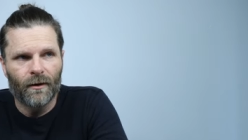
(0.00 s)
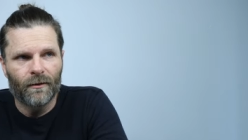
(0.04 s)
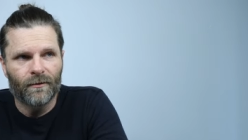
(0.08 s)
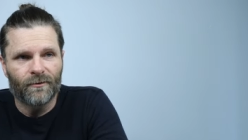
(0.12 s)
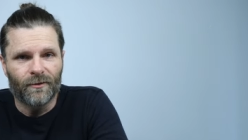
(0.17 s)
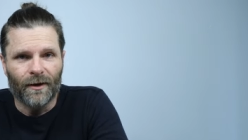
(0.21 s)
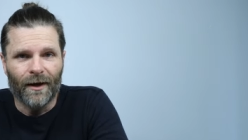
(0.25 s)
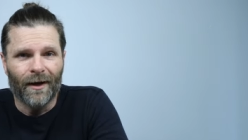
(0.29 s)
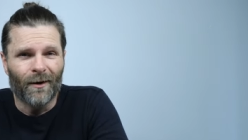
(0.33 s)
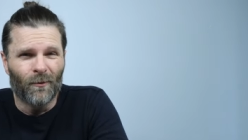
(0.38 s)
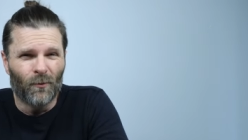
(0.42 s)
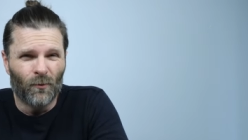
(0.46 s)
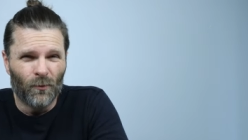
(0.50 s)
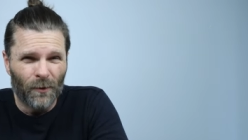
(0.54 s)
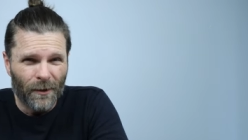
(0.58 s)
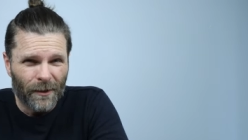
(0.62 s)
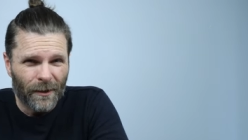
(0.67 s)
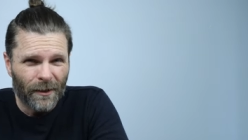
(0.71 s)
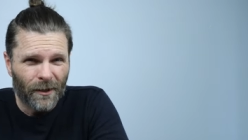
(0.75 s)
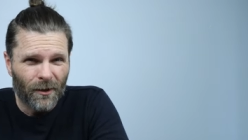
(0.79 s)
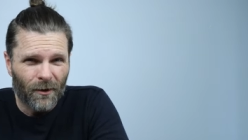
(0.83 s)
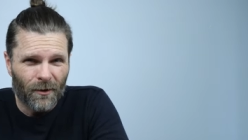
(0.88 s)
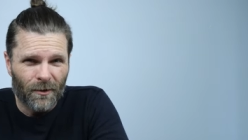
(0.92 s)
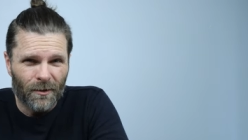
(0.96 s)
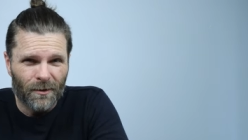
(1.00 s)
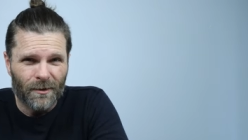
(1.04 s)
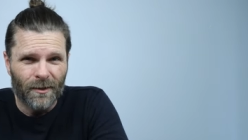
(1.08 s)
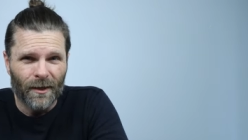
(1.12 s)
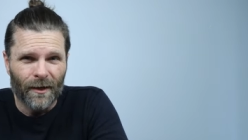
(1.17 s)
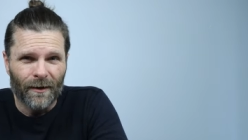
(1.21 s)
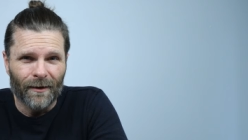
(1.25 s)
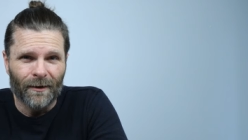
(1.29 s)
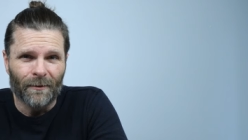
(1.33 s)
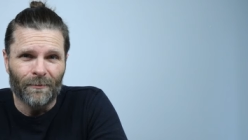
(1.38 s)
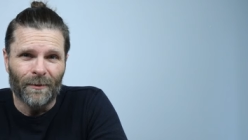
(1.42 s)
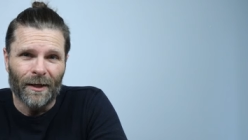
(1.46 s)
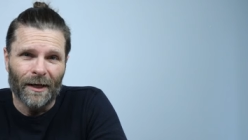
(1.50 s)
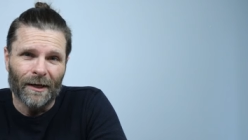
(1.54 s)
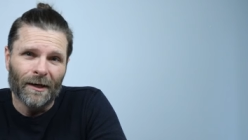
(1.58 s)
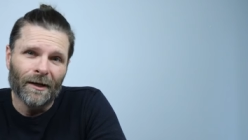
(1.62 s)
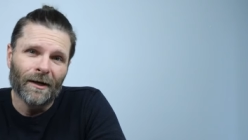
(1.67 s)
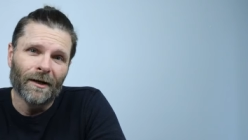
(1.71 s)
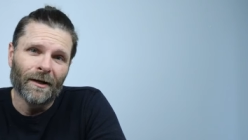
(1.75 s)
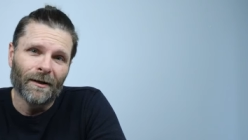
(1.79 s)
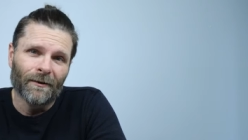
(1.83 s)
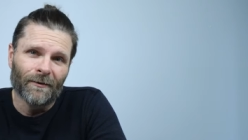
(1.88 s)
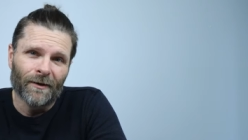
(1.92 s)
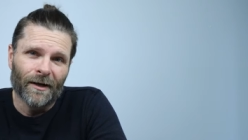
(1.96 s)
So I had a really hard time
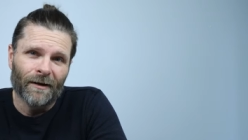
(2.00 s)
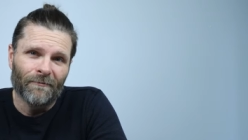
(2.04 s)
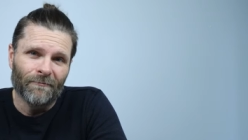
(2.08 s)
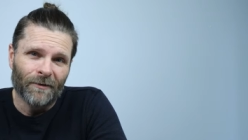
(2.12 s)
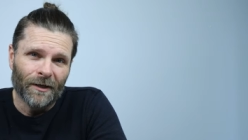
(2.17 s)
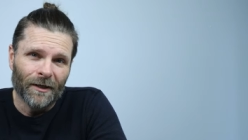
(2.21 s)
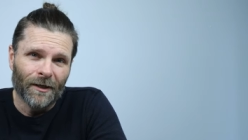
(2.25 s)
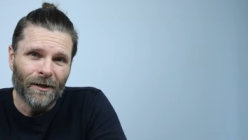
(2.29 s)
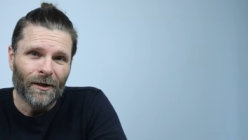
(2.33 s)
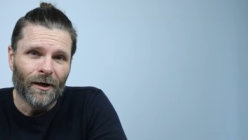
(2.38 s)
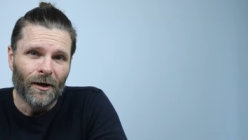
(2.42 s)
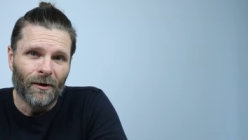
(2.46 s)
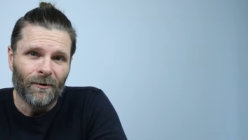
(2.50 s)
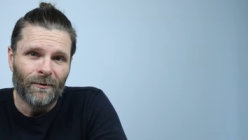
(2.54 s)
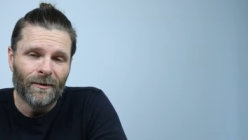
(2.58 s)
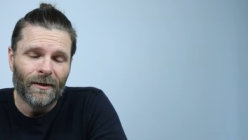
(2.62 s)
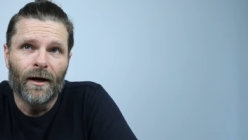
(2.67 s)
editing that video.